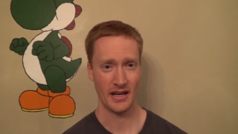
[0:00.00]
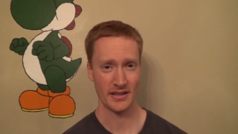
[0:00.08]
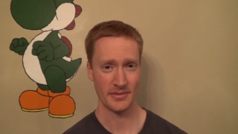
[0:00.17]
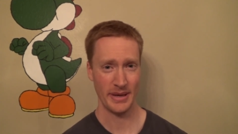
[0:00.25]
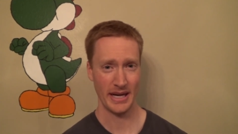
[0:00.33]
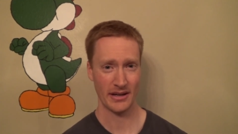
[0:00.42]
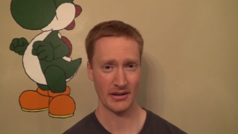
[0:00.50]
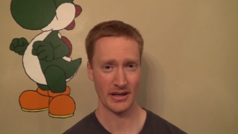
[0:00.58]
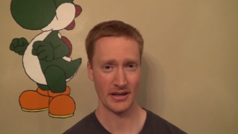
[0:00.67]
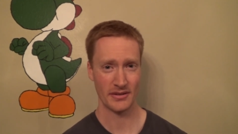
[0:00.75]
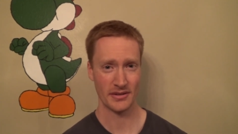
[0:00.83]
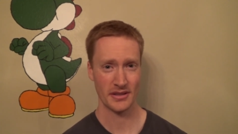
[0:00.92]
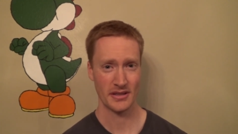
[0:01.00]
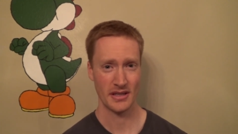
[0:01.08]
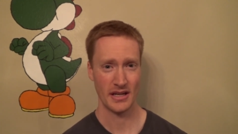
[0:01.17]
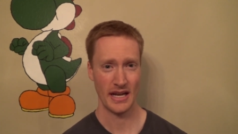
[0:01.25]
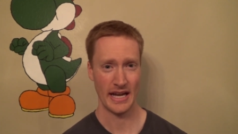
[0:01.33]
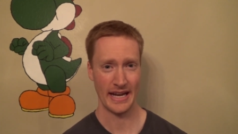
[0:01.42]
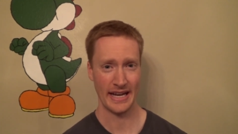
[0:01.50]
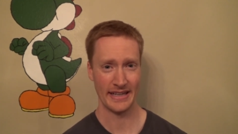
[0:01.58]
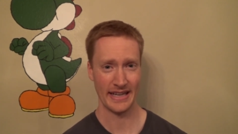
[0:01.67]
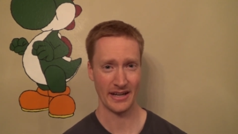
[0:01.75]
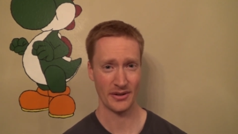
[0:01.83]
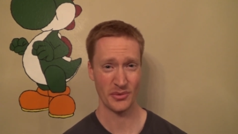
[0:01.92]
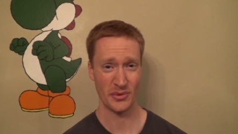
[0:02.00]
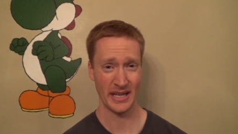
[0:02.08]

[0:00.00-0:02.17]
on the background and how to